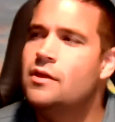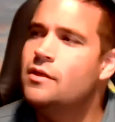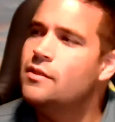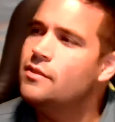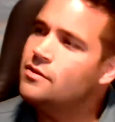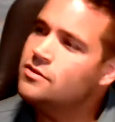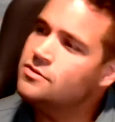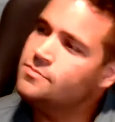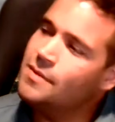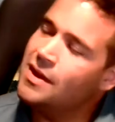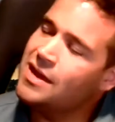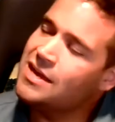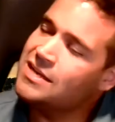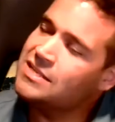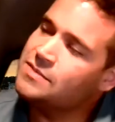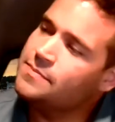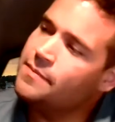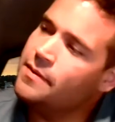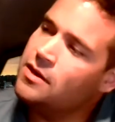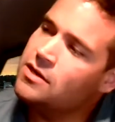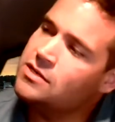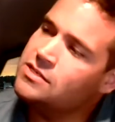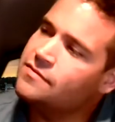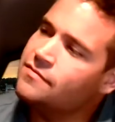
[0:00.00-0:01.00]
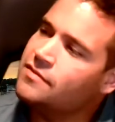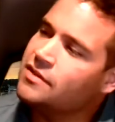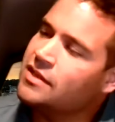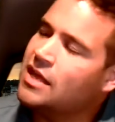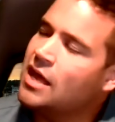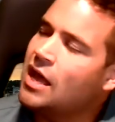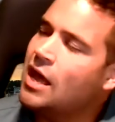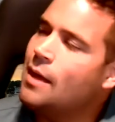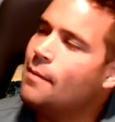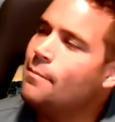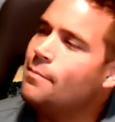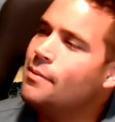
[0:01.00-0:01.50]
There's my experience of the
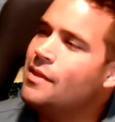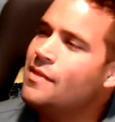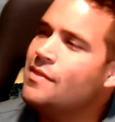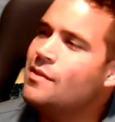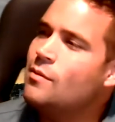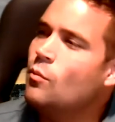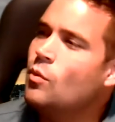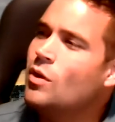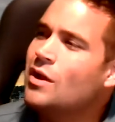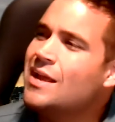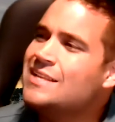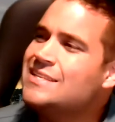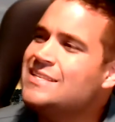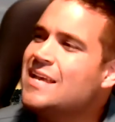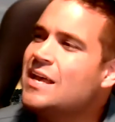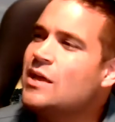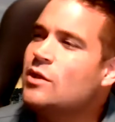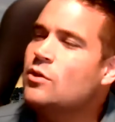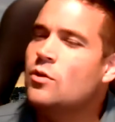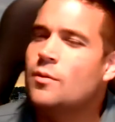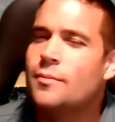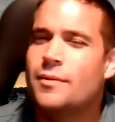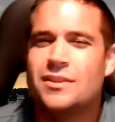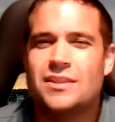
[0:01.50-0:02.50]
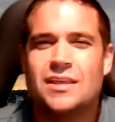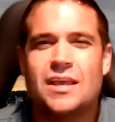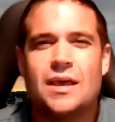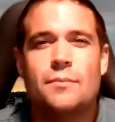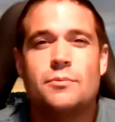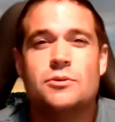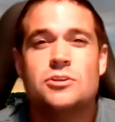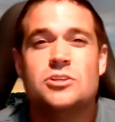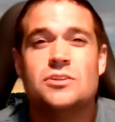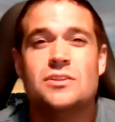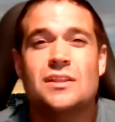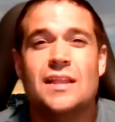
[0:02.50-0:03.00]
cup, and then what I tell you about the cup,
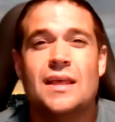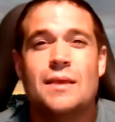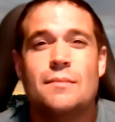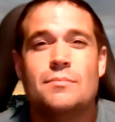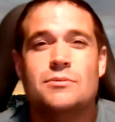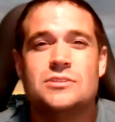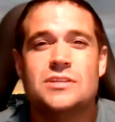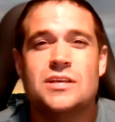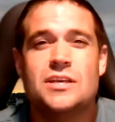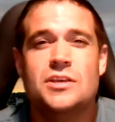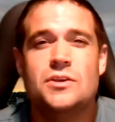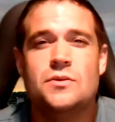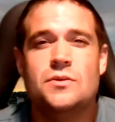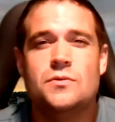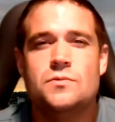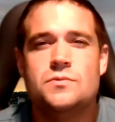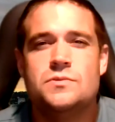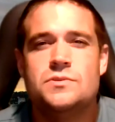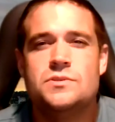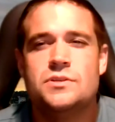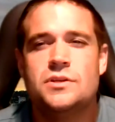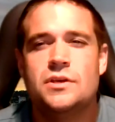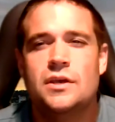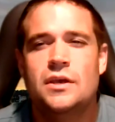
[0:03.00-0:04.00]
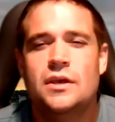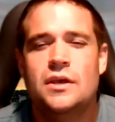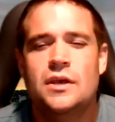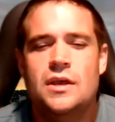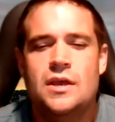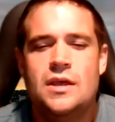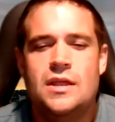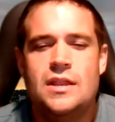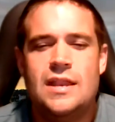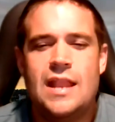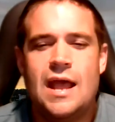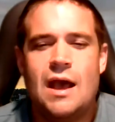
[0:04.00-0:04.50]
which are the labels I use.
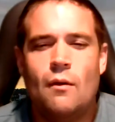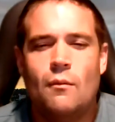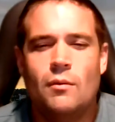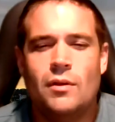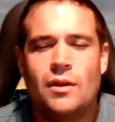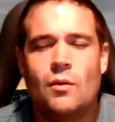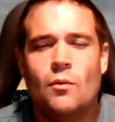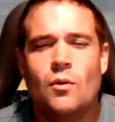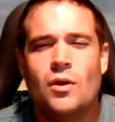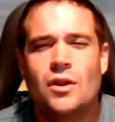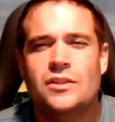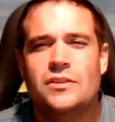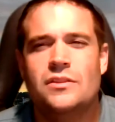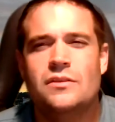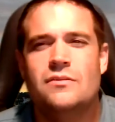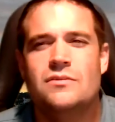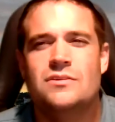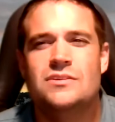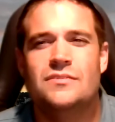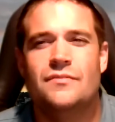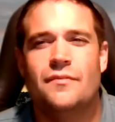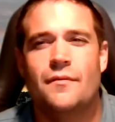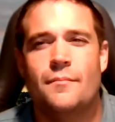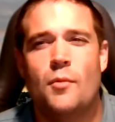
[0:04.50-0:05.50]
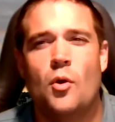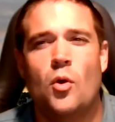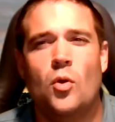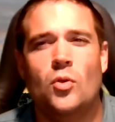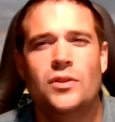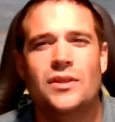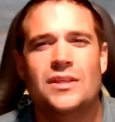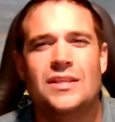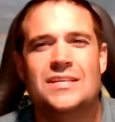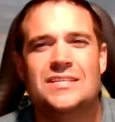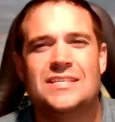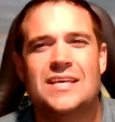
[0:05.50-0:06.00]
Now, what I want to do is if I'm
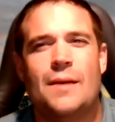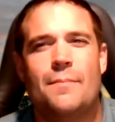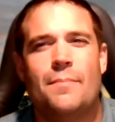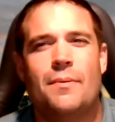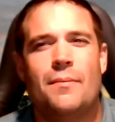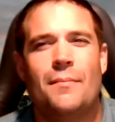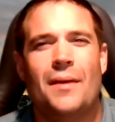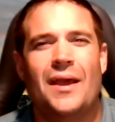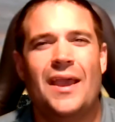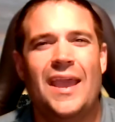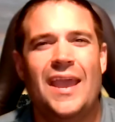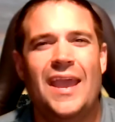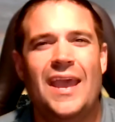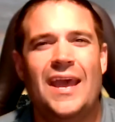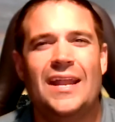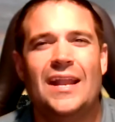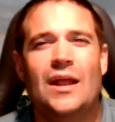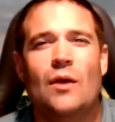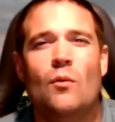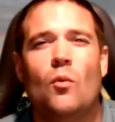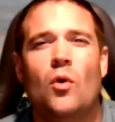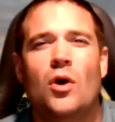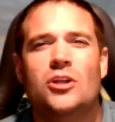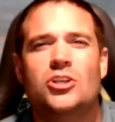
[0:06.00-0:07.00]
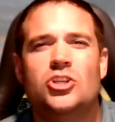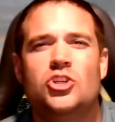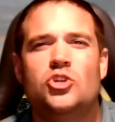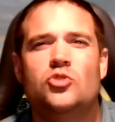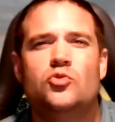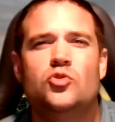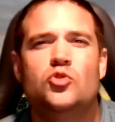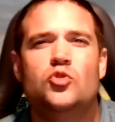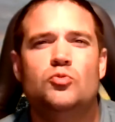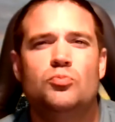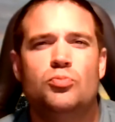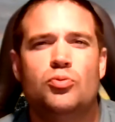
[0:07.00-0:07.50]
holding this cup in my hand, I want you
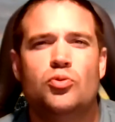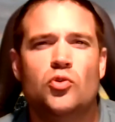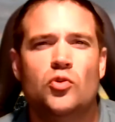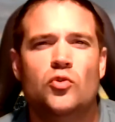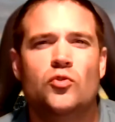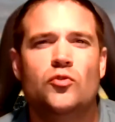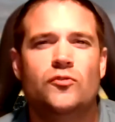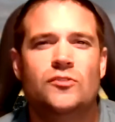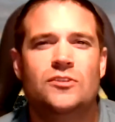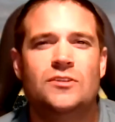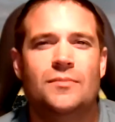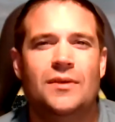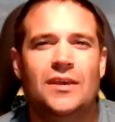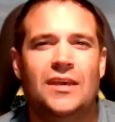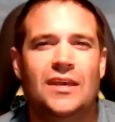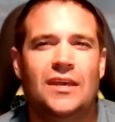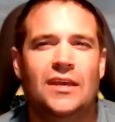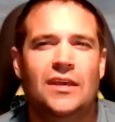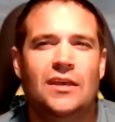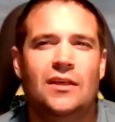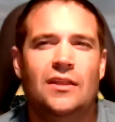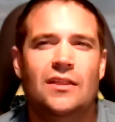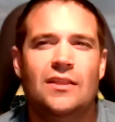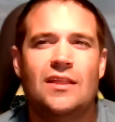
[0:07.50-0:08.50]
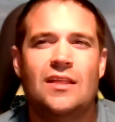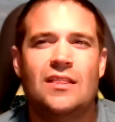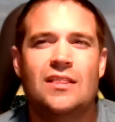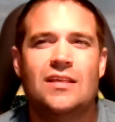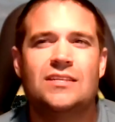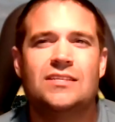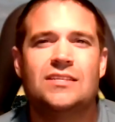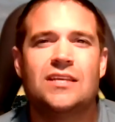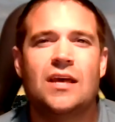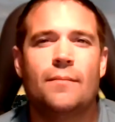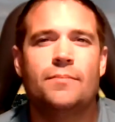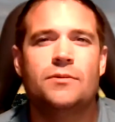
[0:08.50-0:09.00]
to prove to me that
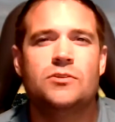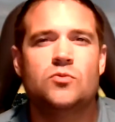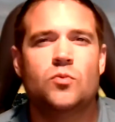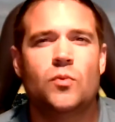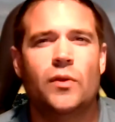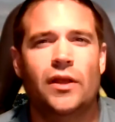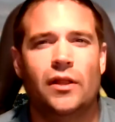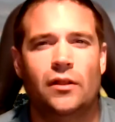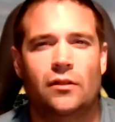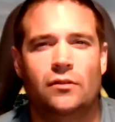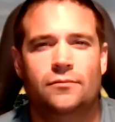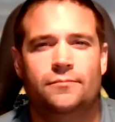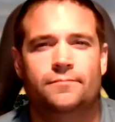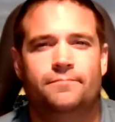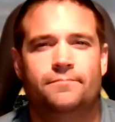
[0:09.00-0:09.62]
this cup is real.